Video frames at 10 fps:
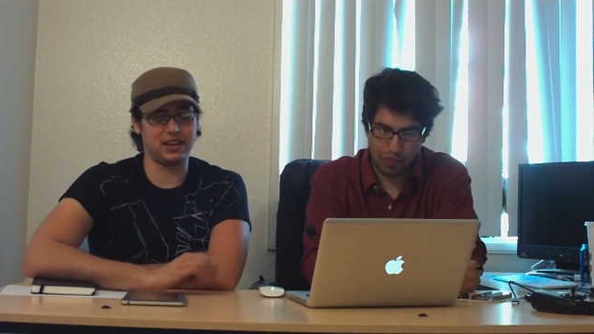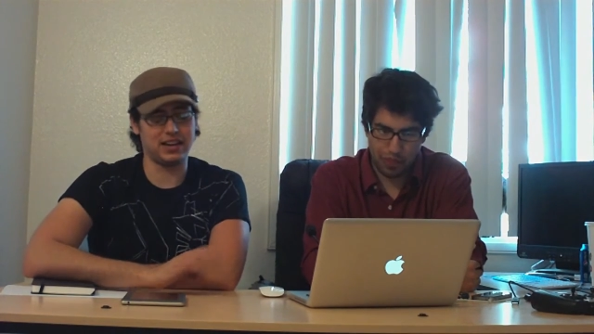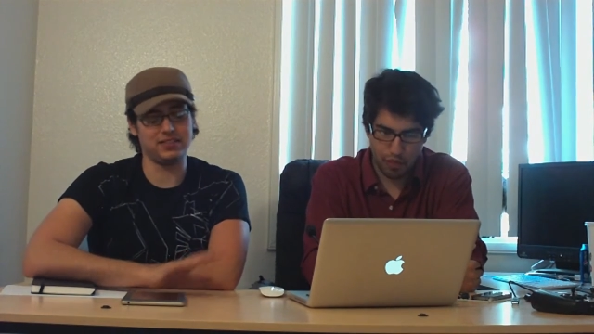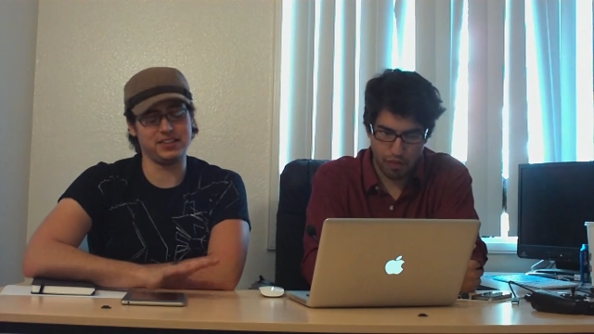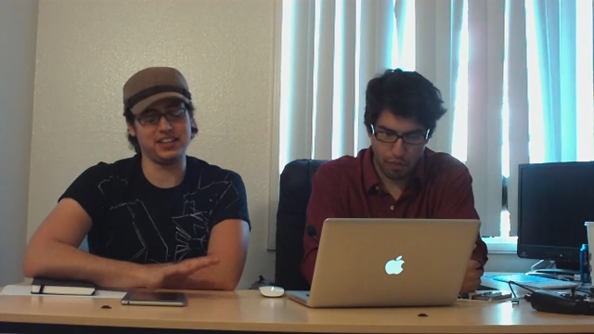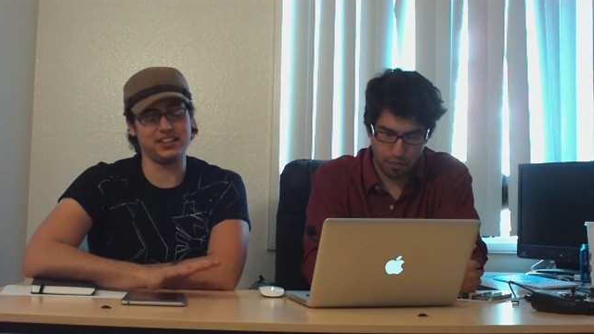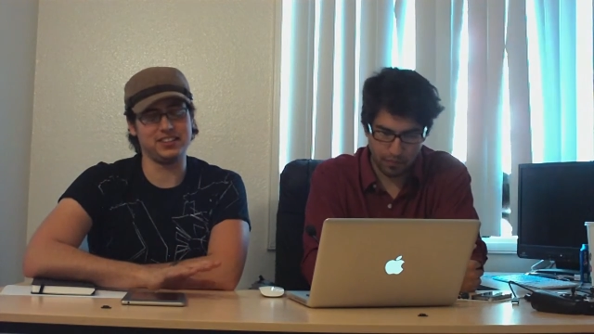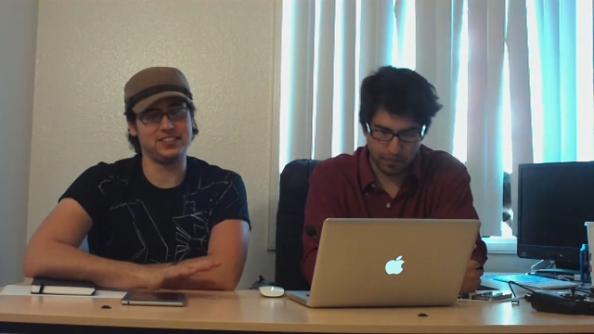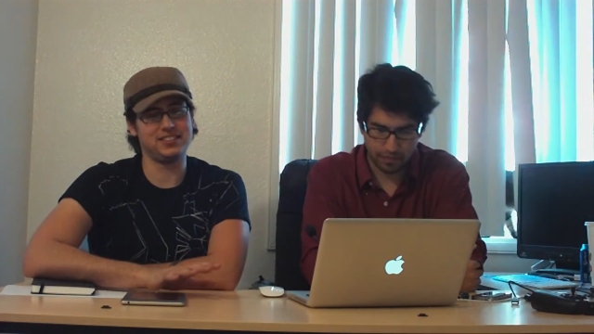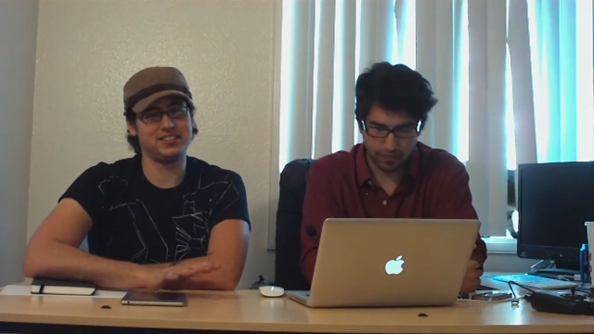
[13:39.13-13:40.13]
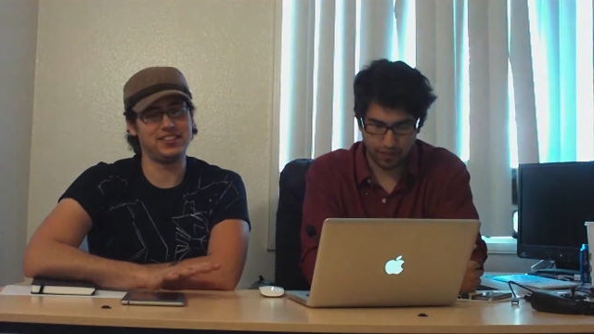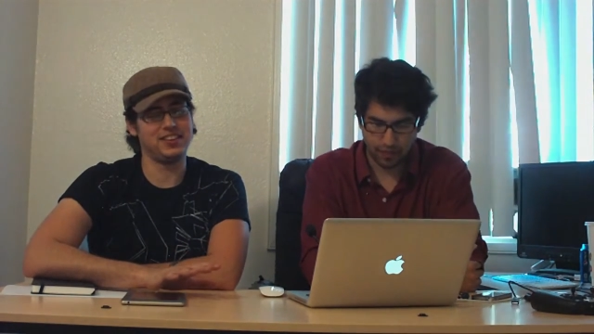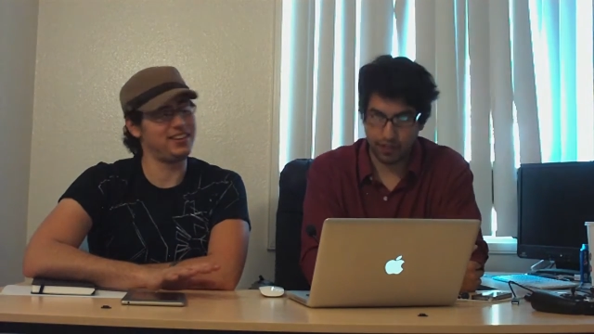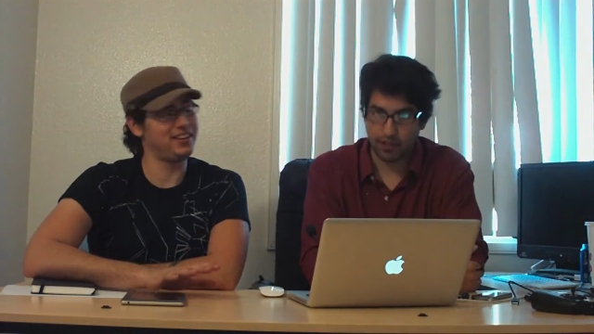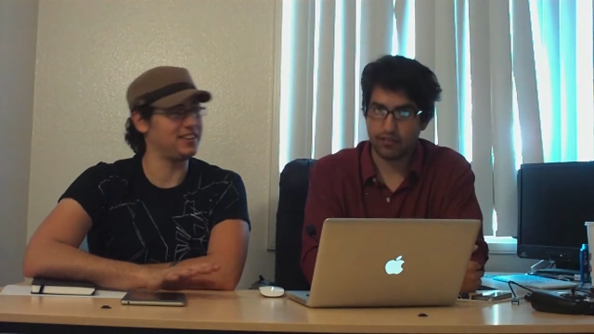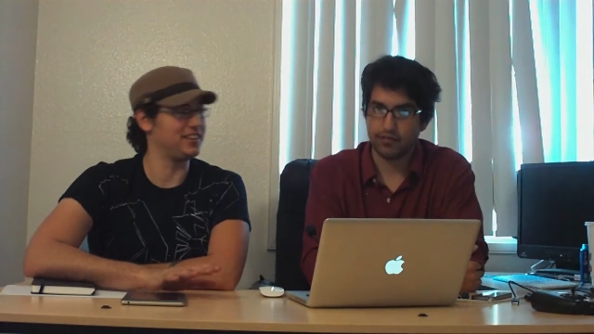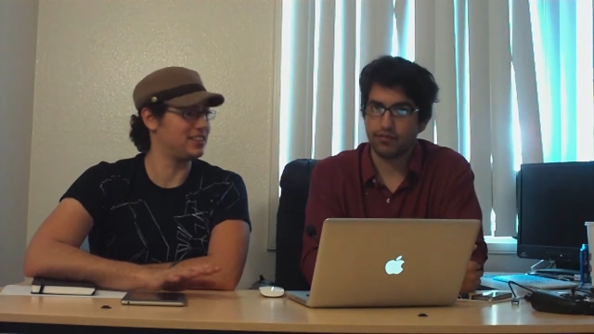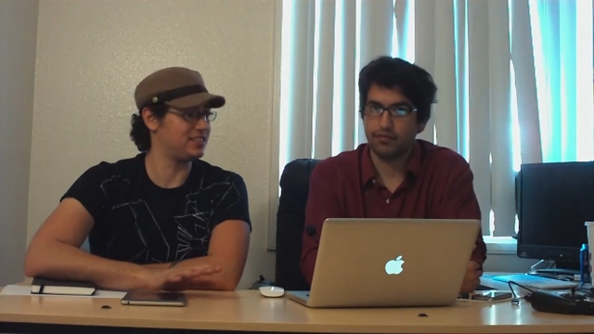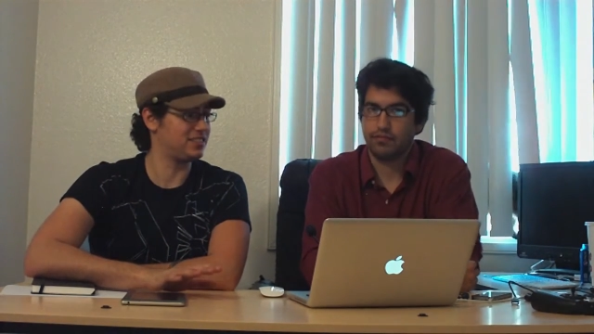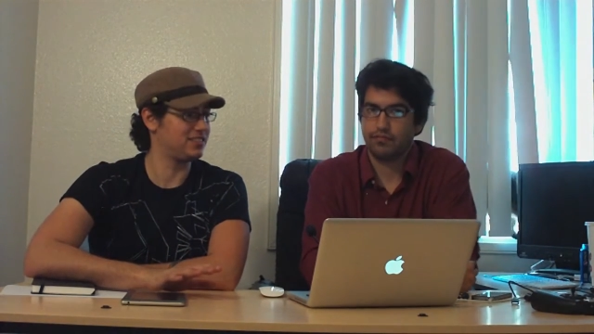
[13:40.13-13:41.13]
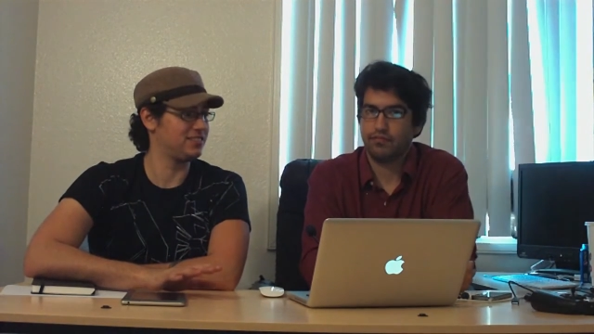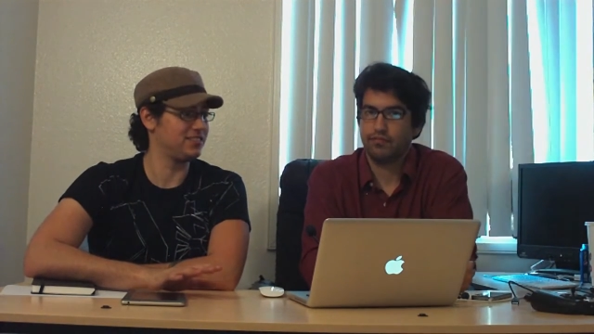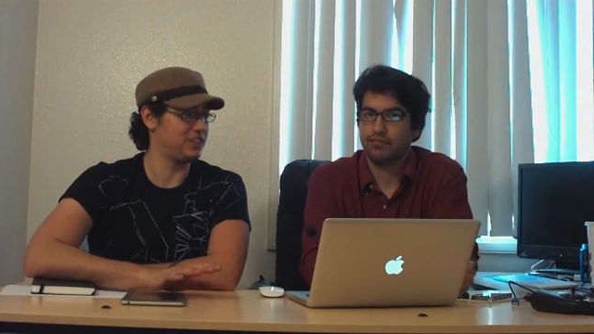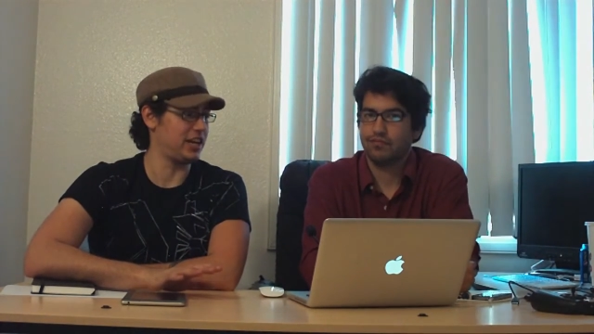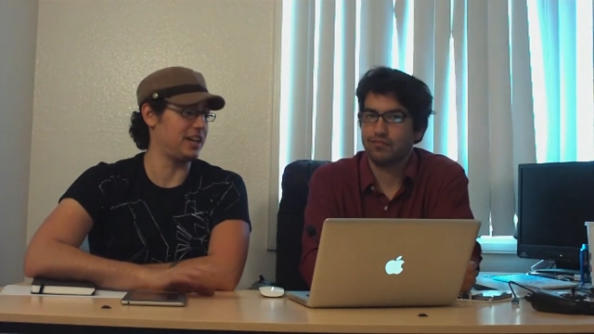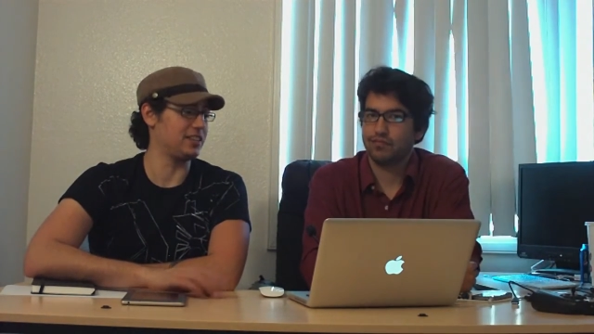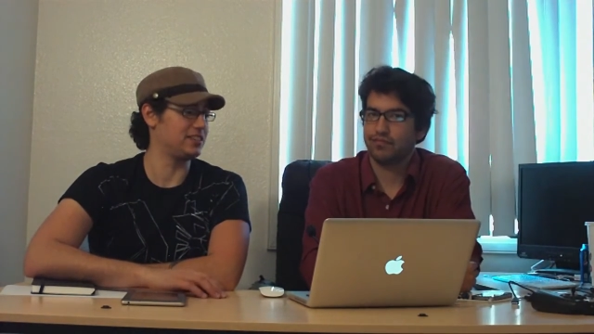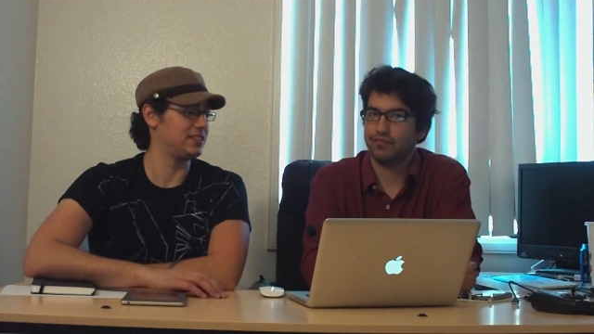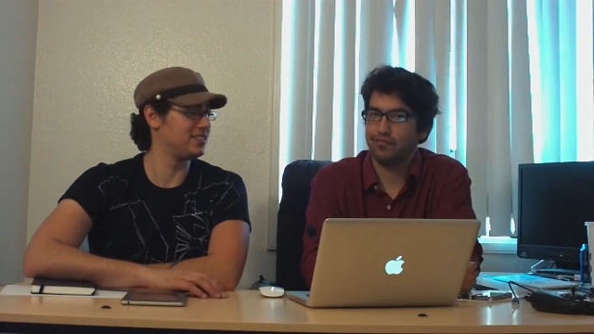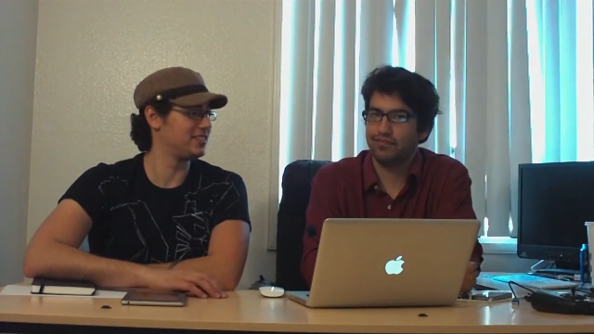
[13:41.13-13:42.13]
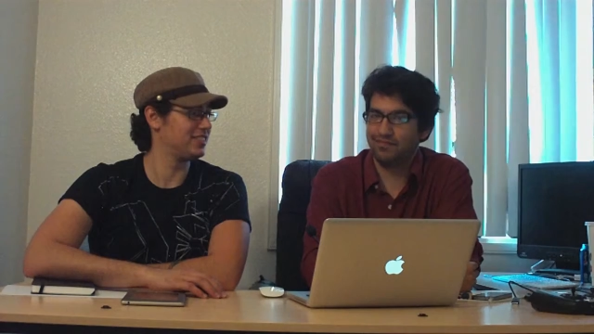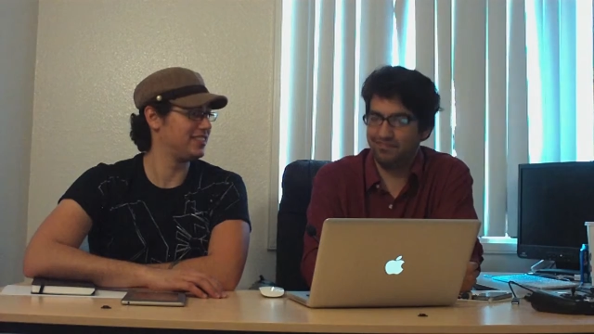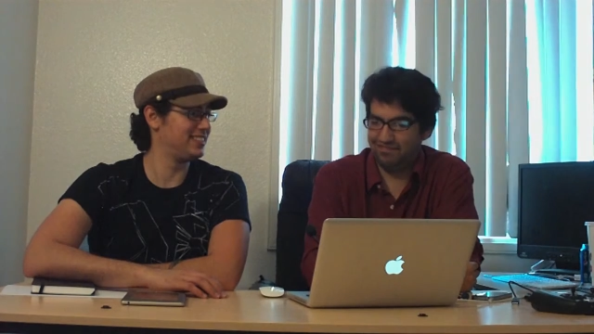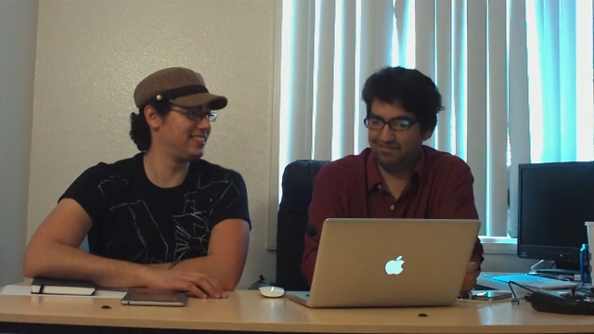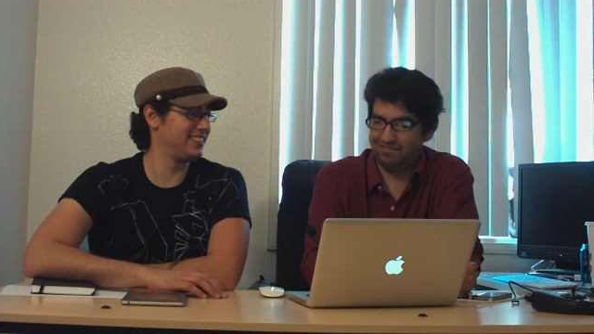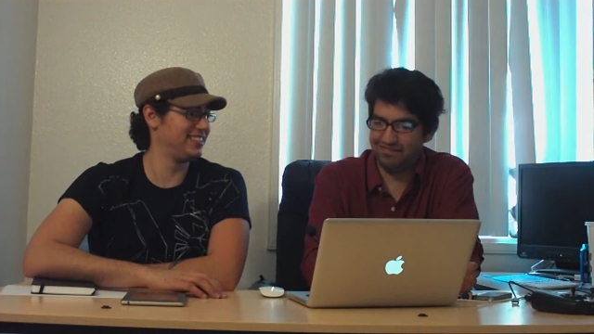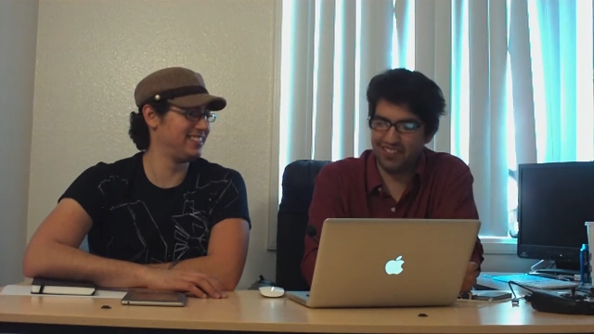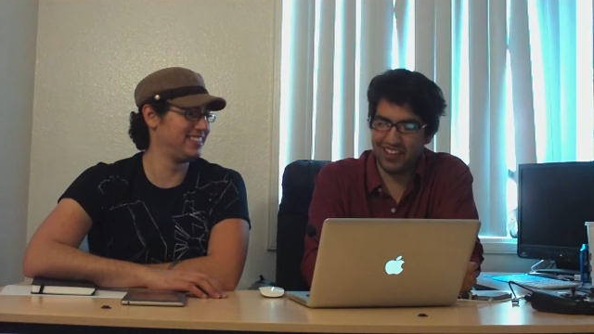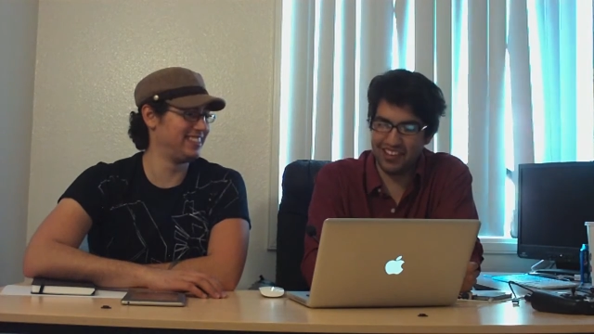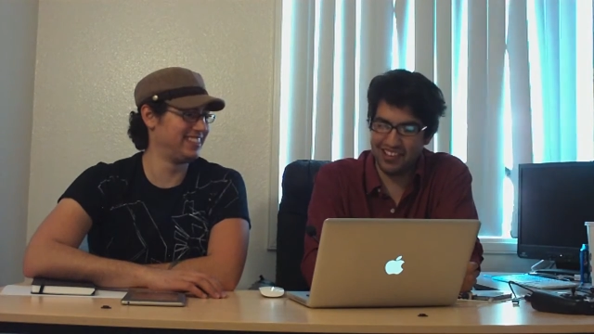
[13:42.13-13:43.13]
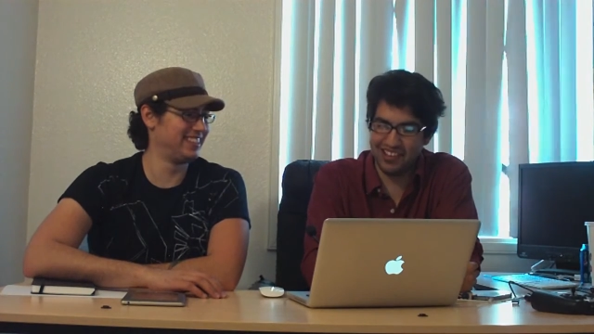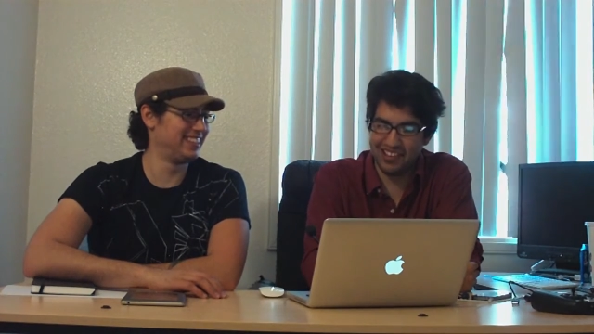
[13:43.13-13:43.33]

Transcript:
Speaker 1: I don't need any of this jazz. And